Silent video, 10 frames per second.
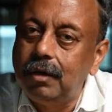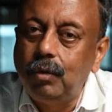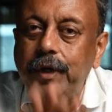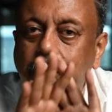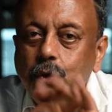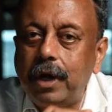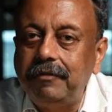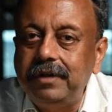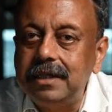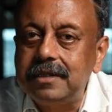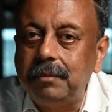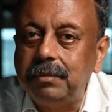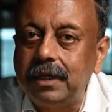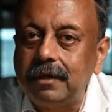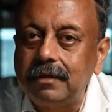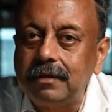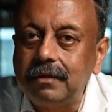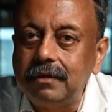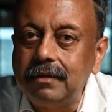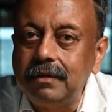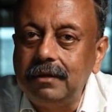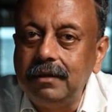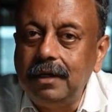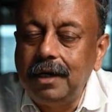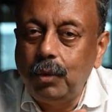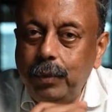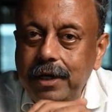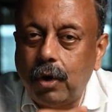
We too have done something. We